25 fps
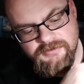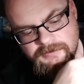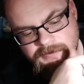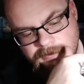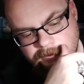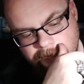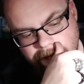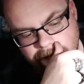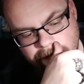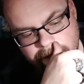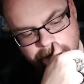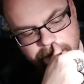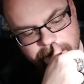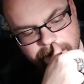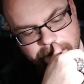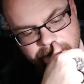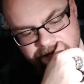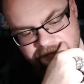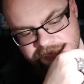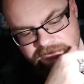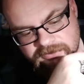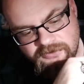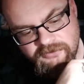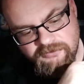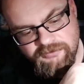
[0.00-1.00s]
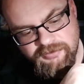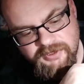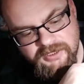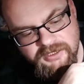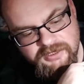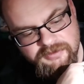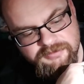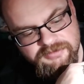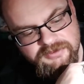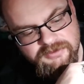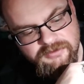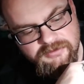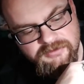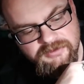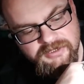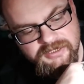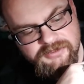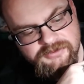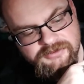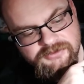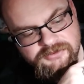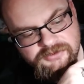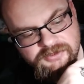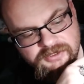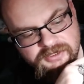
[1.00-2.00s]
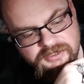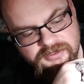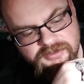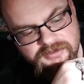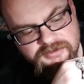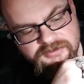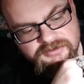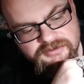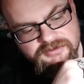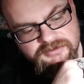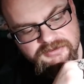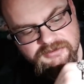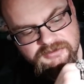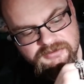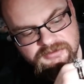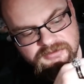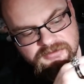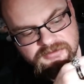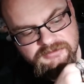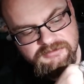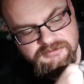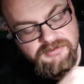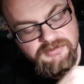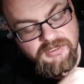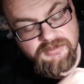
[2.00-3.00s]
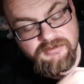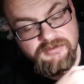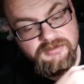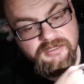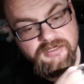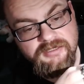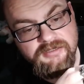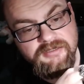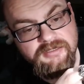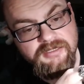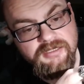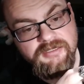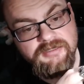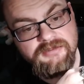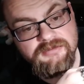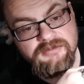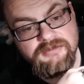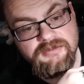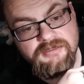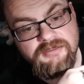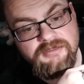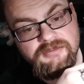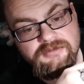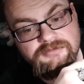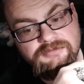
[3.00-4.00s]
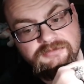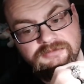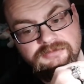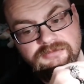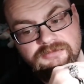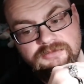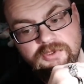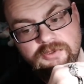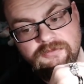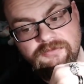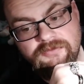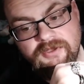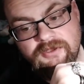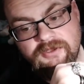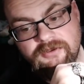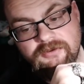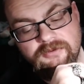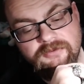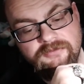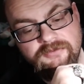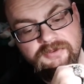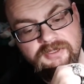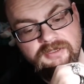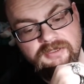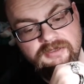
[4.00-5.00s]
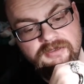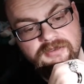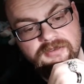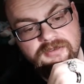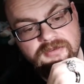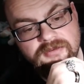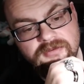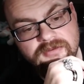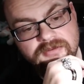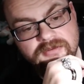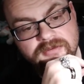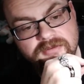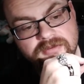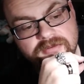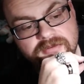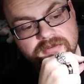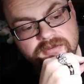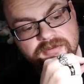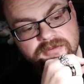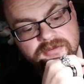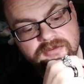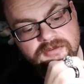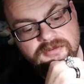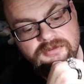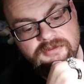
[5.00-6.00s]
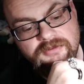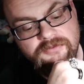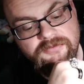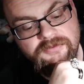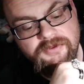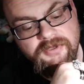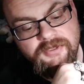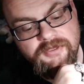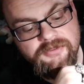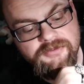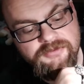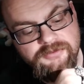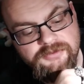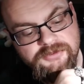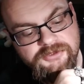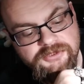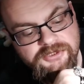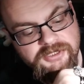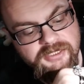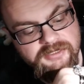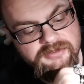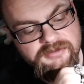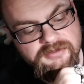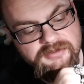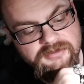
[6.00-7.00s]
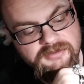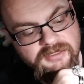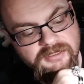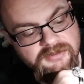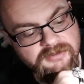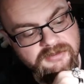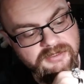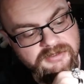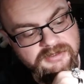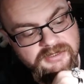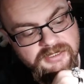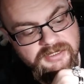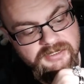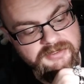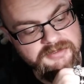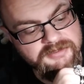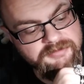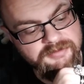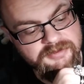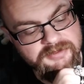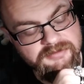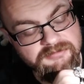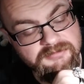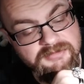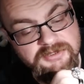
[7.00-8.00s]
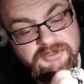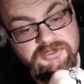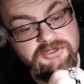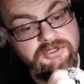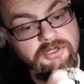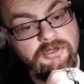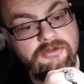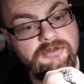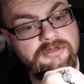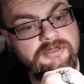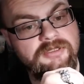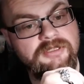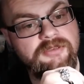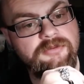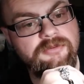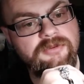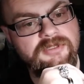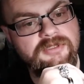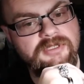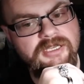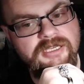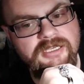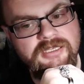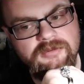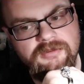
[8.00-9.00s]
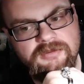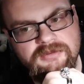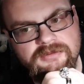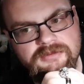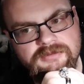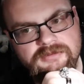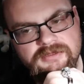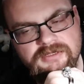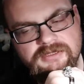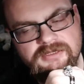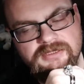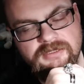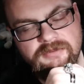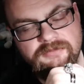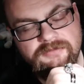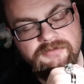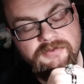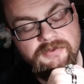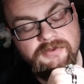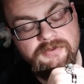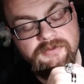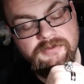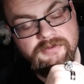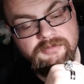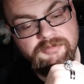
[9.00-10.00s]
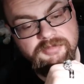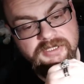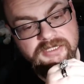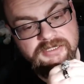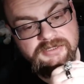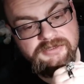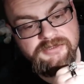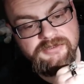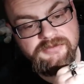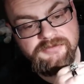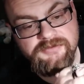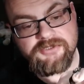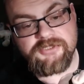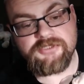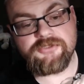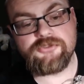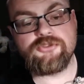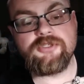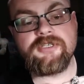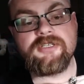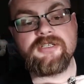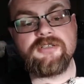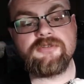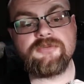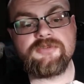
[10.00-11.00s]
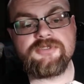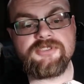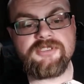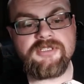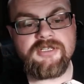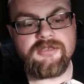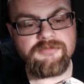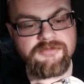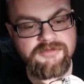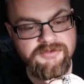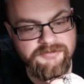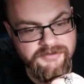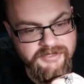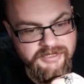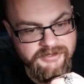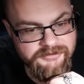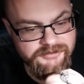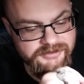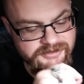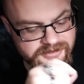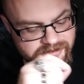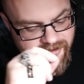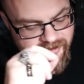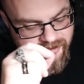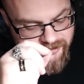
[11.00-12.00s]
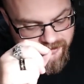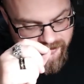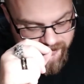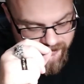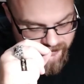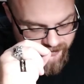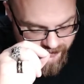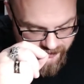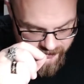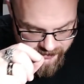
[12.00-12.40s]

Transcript: no stovepipes, no light strikes, nothing like that. No failure to feed, no failure to eject, nothing like that. It's been solidly reliable, except for the piece of shit trigger, which comes factory stock, which